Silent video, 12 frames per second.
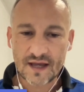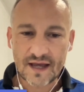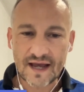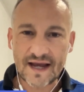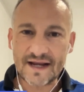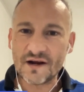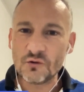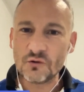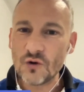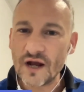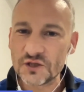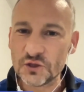And I would
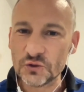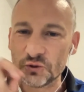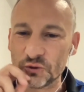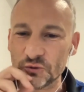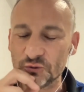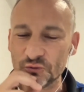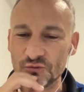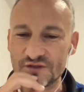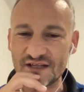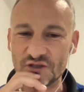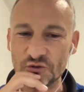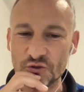like to
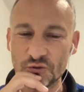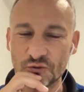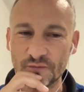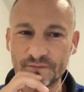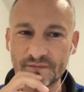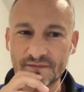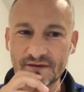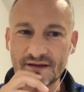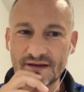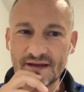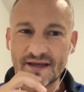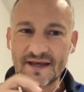say to you,
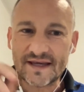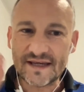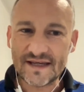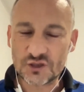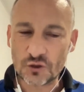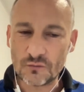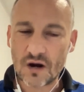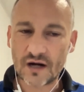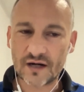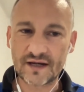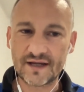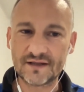it's a
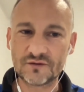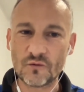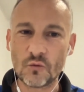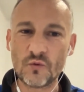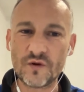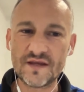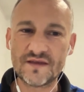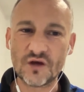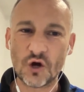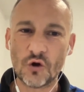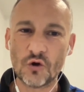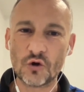market with
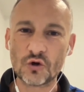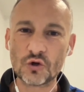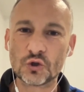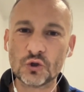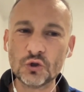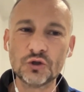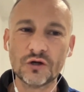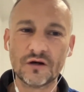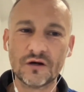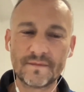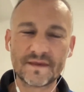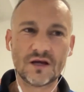a good
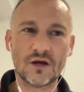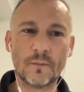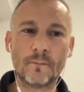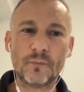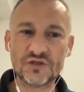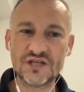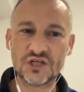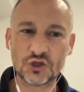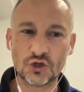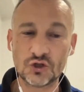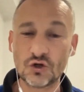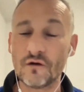
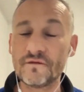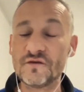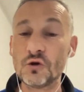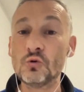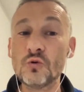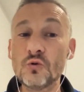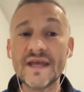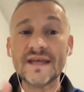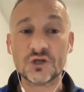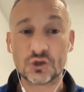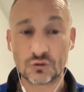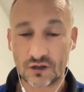position of the
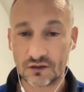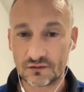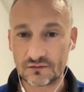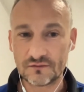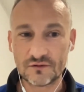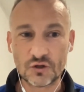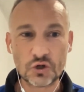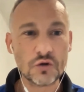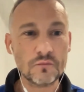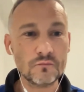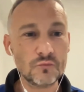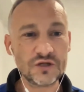reinsurer,
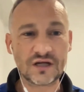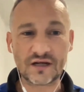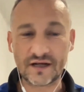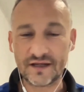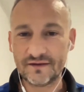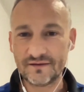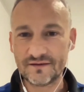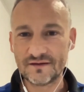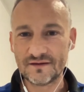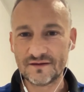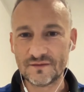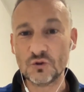Munich Re,
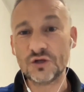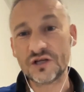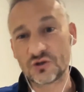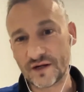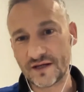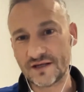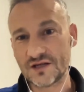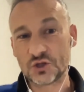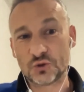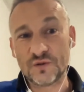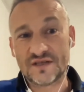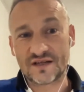Munich Re,
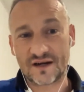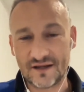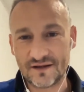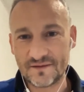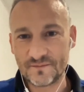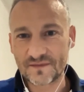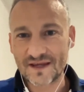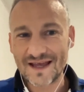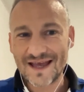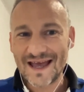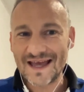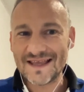Swiss Re,
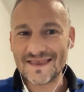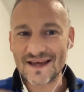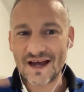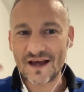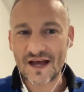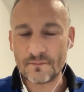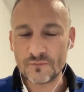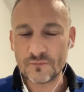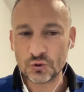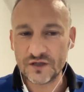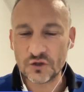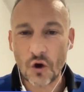and they are
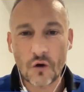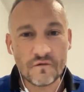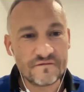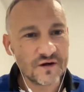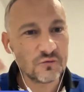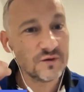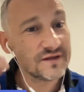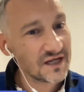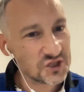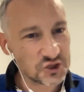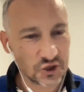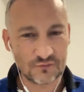doing a very
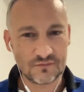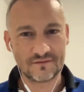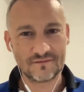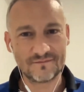nice job